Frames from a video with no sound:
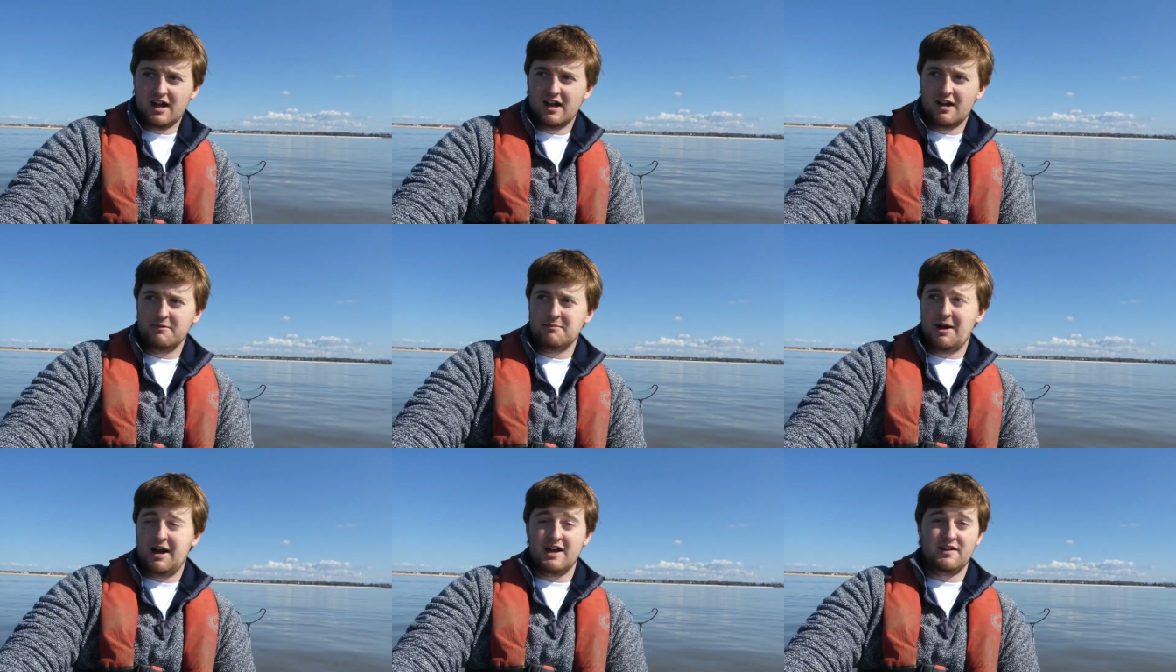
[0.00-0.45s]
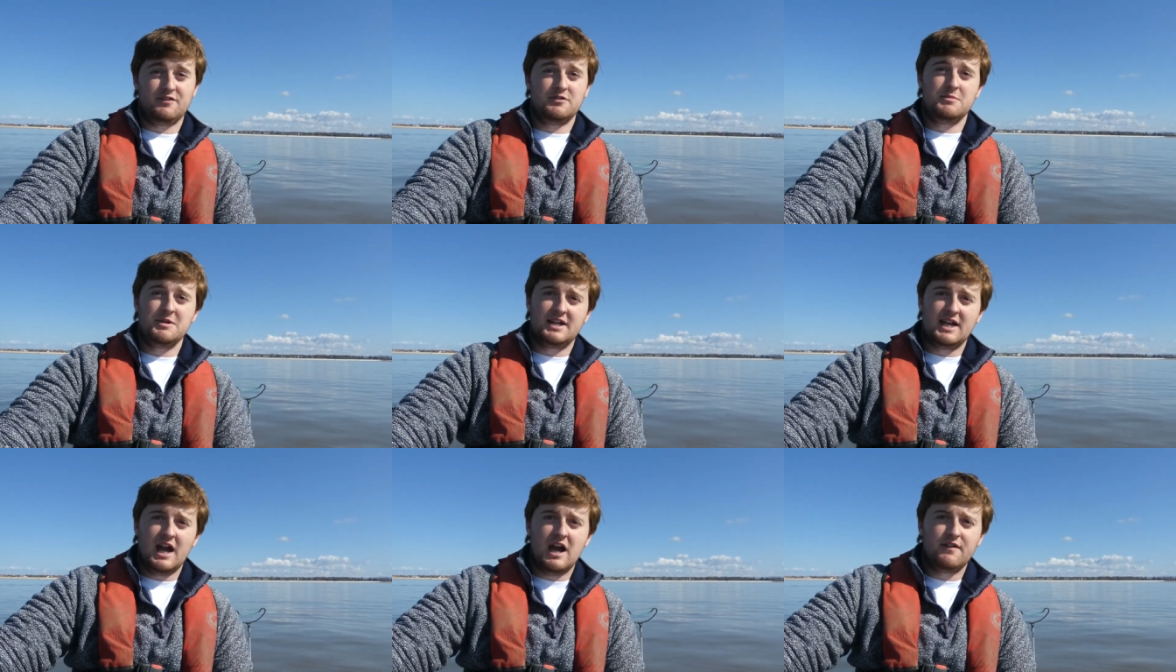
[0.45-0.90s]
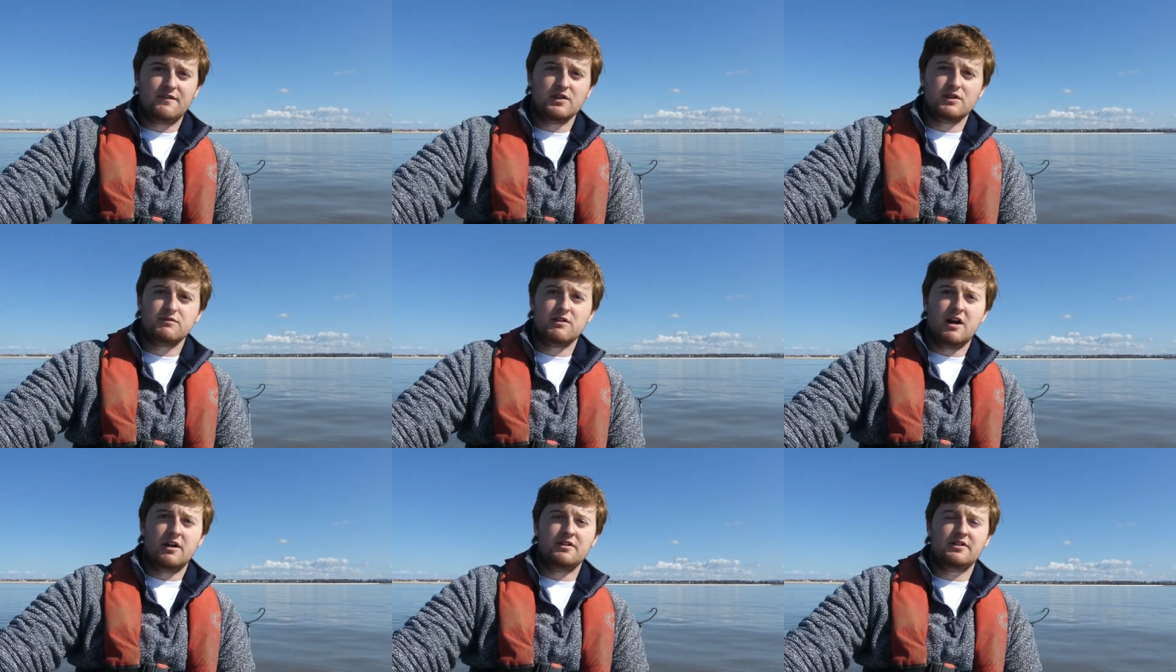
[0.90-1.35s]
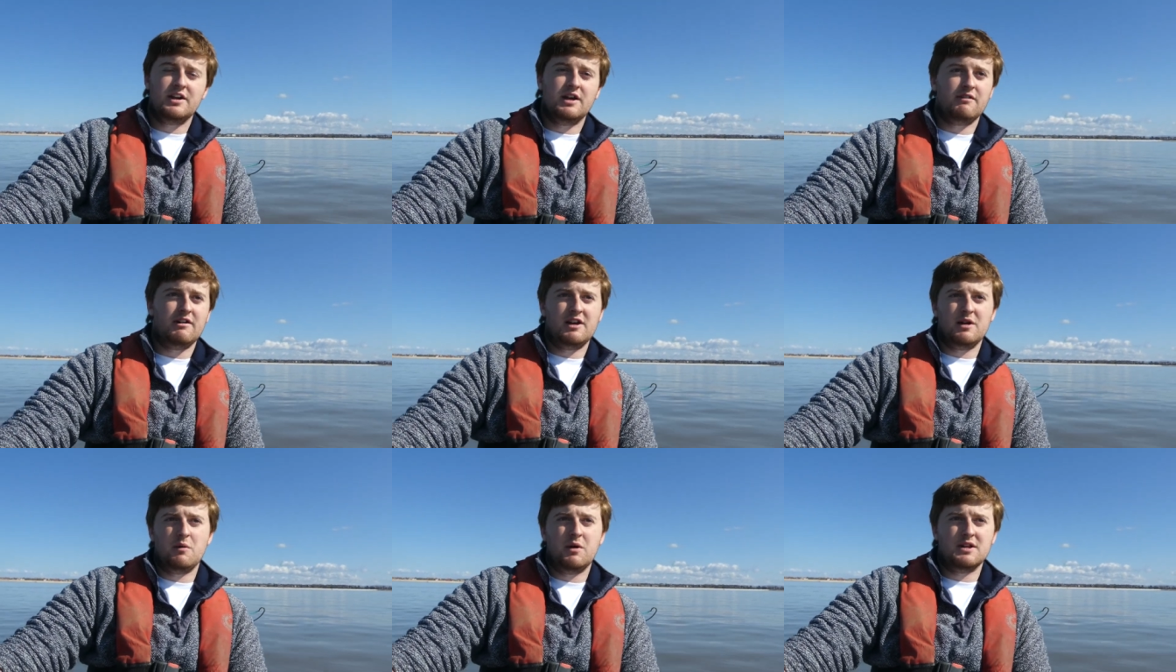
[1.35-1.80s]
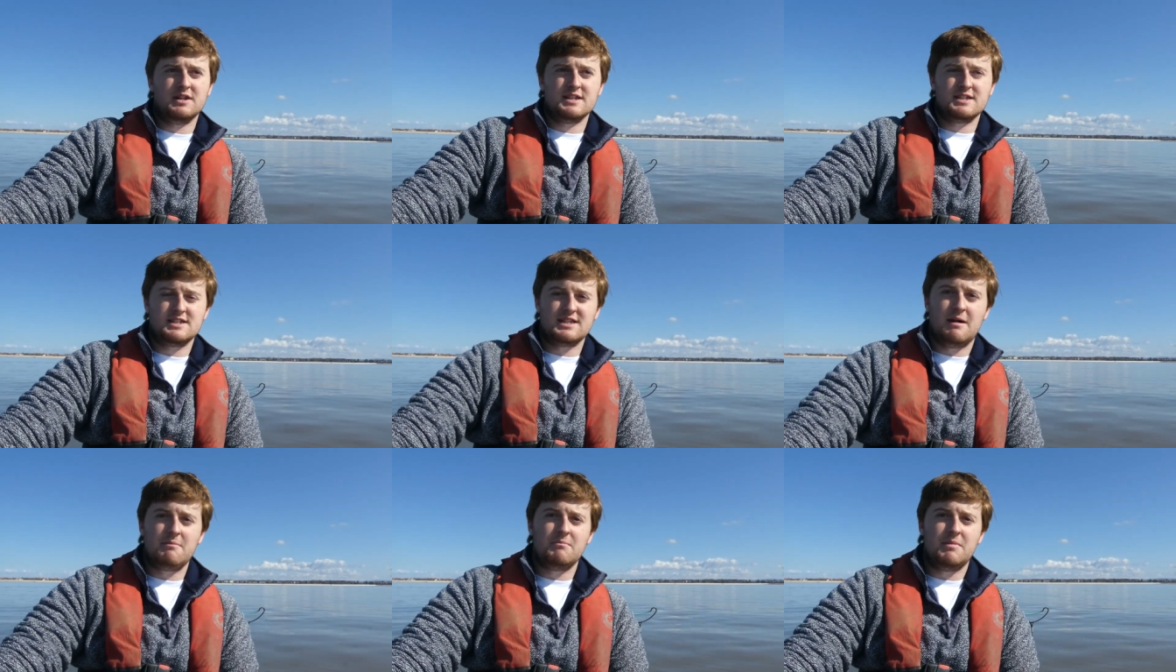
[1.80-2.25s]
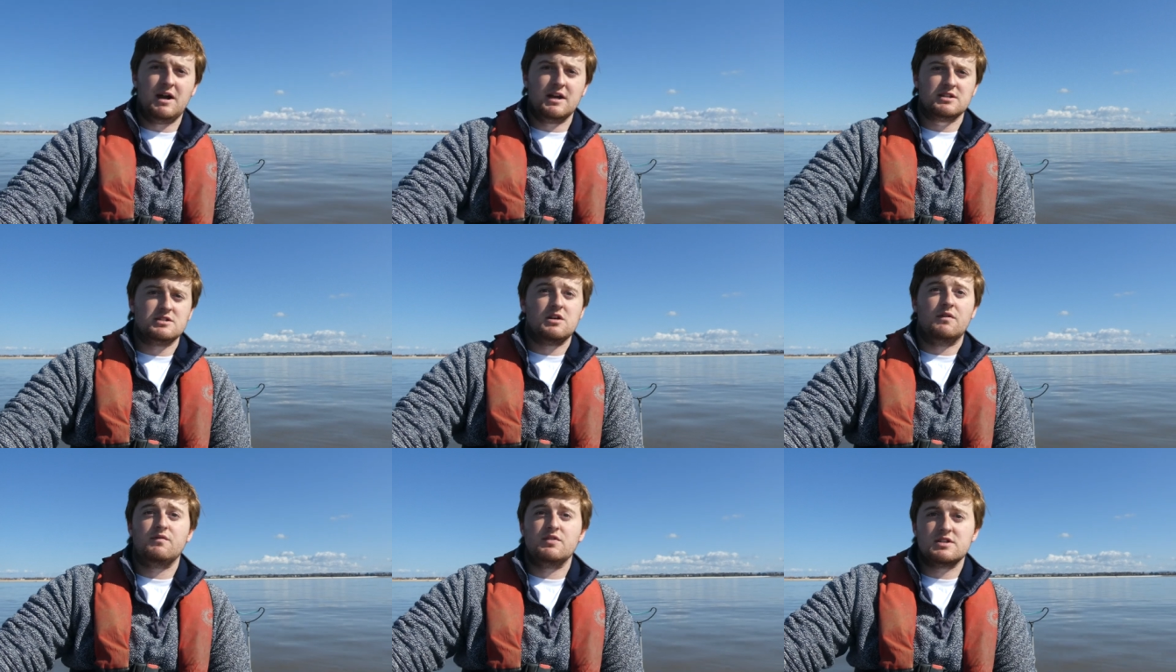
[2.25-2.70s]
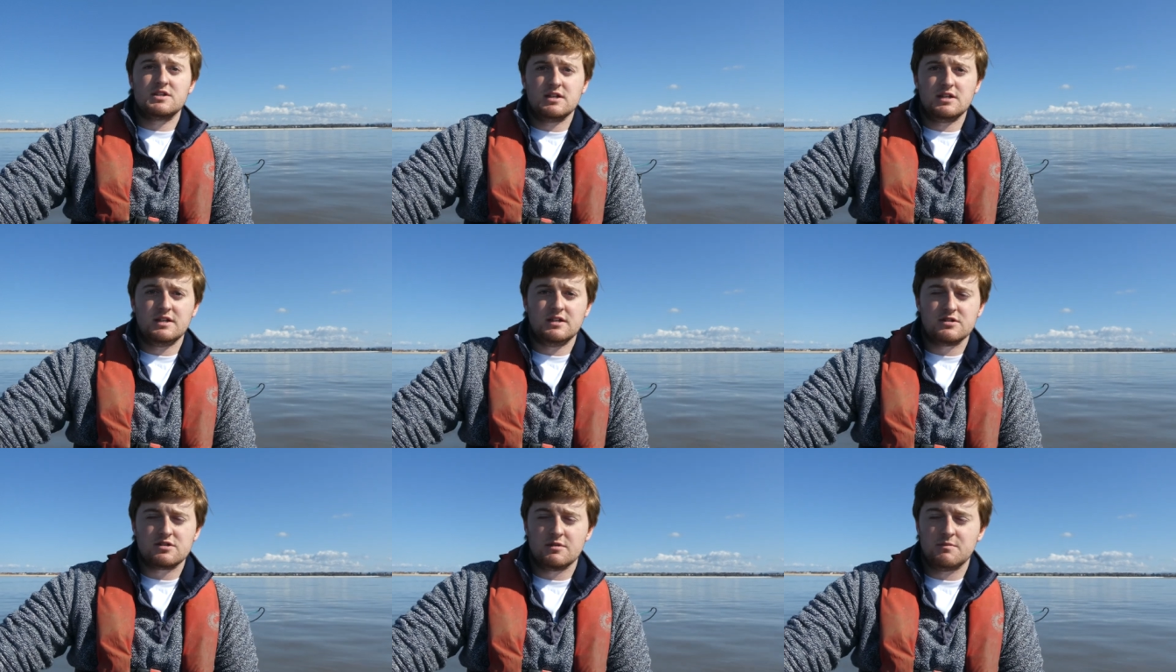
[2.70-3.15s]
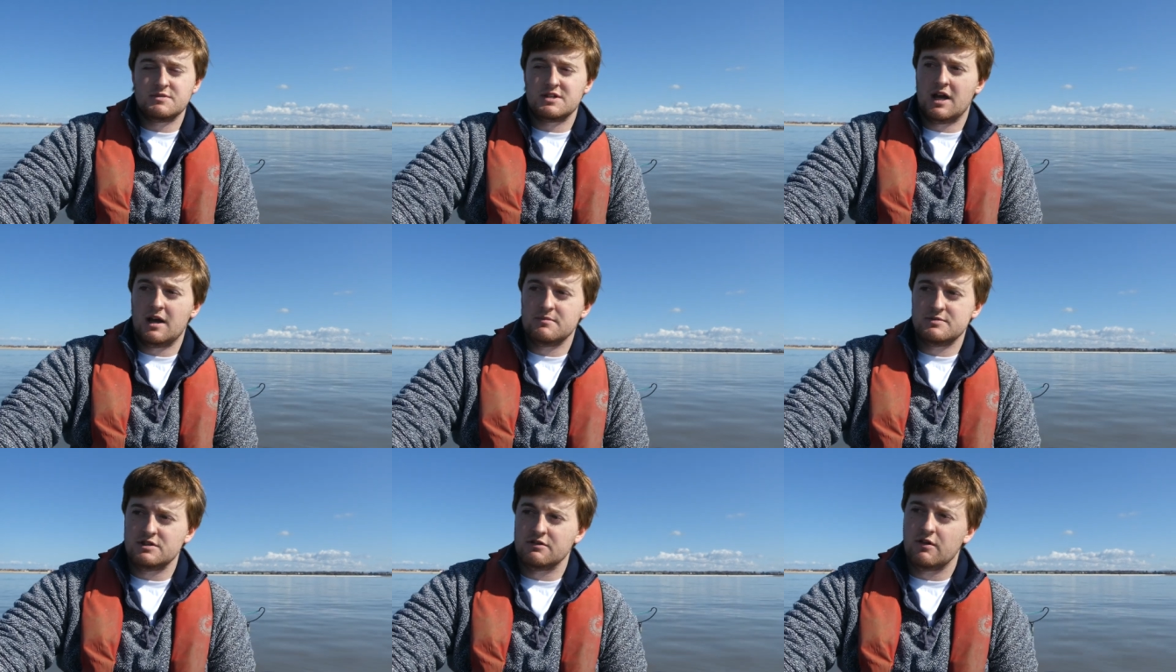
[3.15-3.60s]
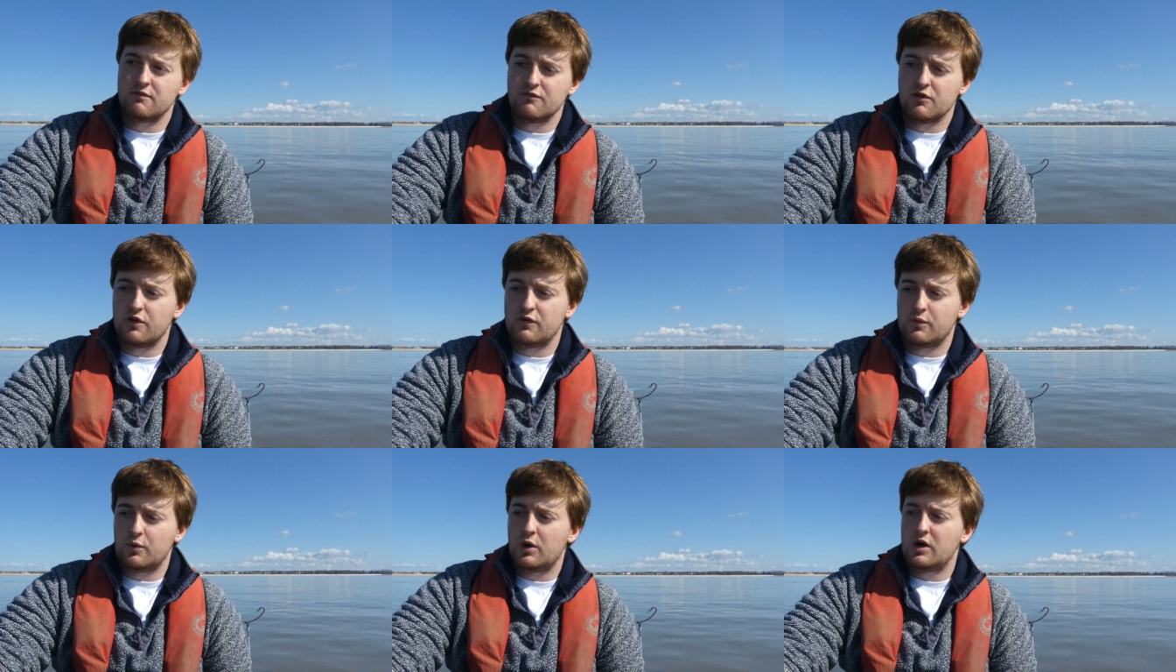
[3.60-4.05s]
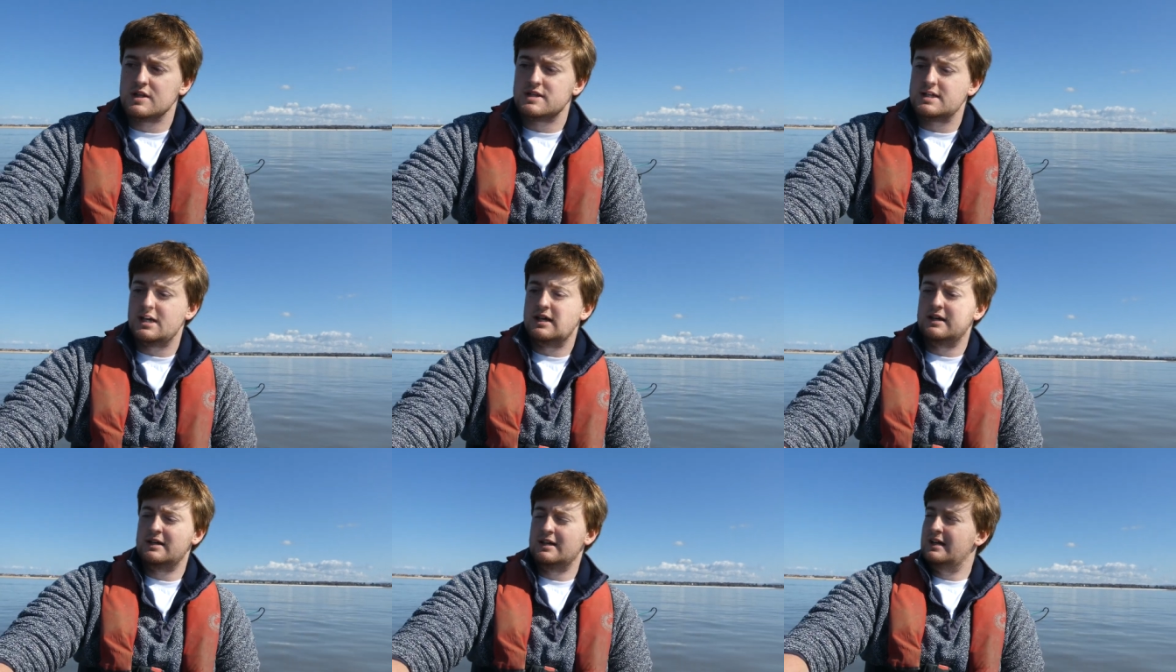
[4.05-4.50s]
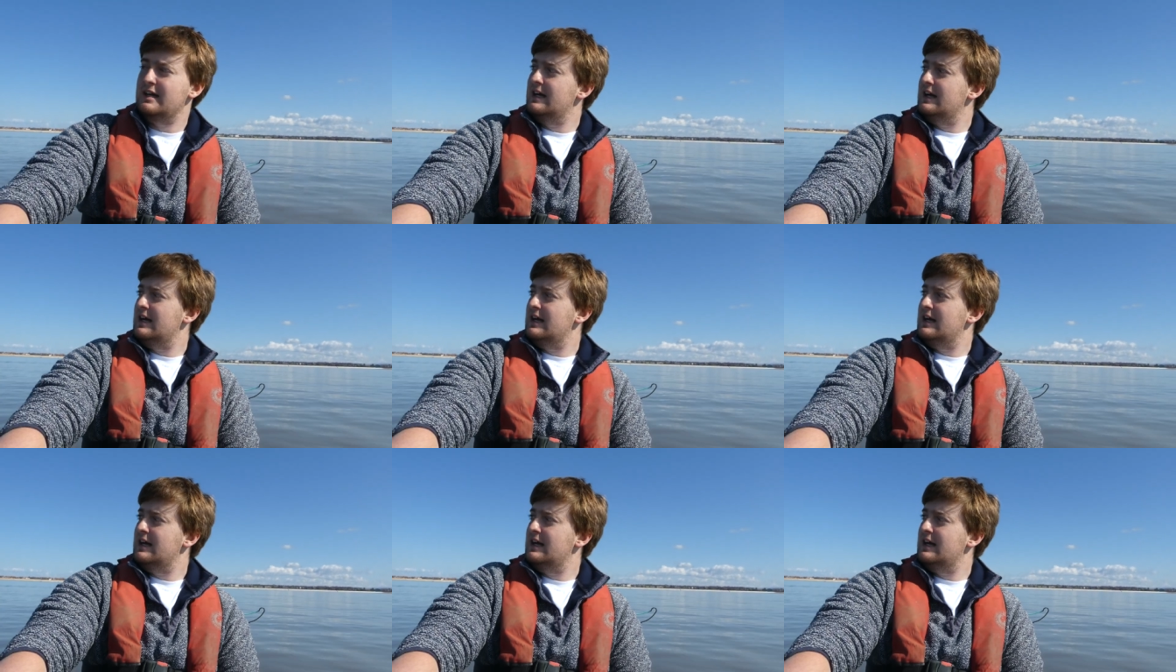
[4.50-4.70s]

Um, I have to be careful around here anyway, there's sandbanks, obviously sometimes you're in rough water.